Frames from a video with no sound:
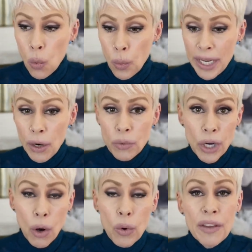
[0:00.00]
We don't
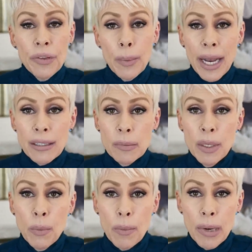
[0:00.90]
know. If you ask
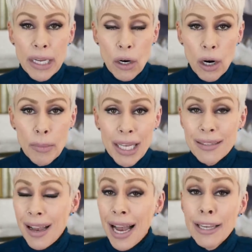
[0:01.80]
me what my karma
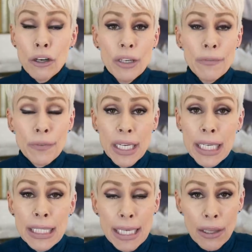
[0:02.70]
is, I couldn't
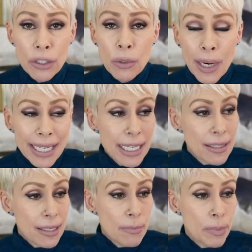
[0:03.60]
freaking tell you. I
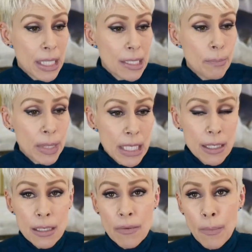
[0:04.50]
can see bits and
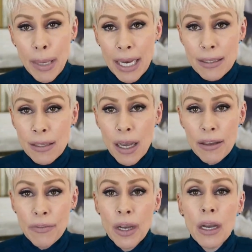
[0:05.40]
pieces of a past
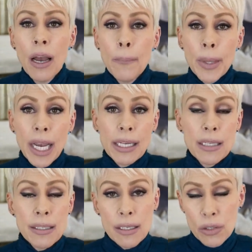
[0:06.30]
life. I
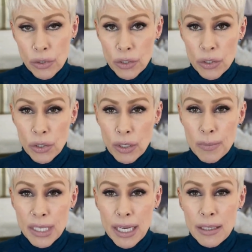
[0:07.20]
can see certain
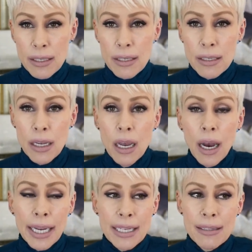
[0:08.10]
circumstances.
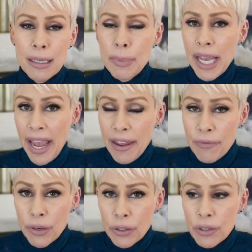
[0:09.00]
I can see
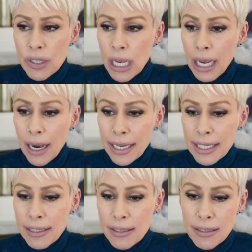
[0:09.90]
behaviors. I
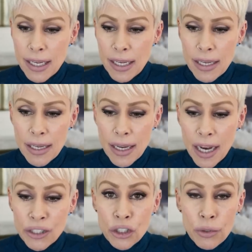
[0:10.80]
can see
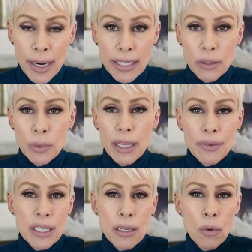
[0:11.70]
a trend with
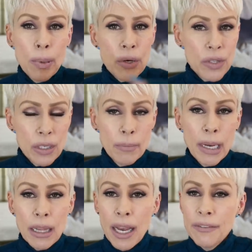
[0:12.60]
every single person in
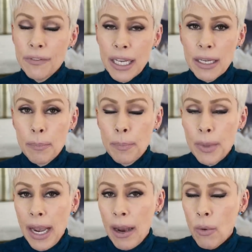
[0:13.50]
my life, like
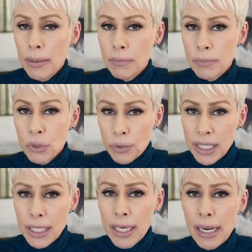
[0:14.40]
how I'm
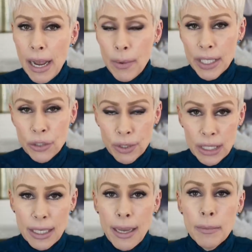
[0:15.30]
treated and how I
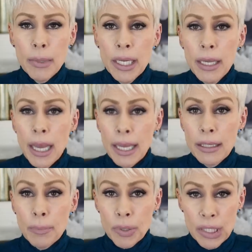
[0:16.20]
treat them
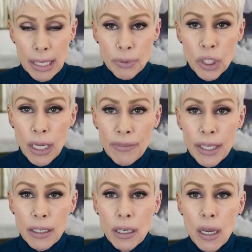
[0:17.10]
and the perception of
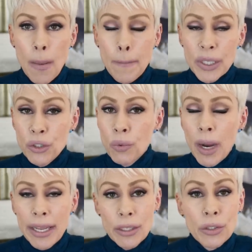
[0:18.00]
it. But do
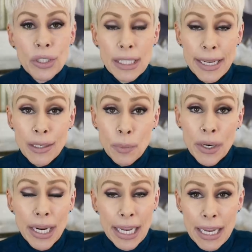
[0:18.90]
I understand
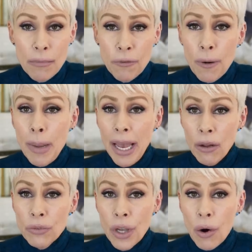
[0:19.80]
where it came from?
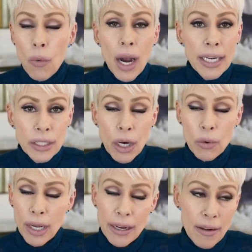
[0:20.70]
Hell no, I
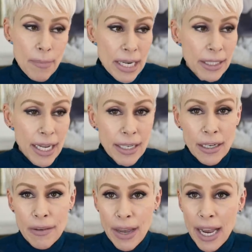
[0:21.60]
don't. And I've
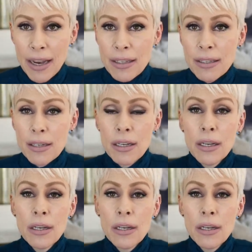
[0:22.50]
meditated, I've asked.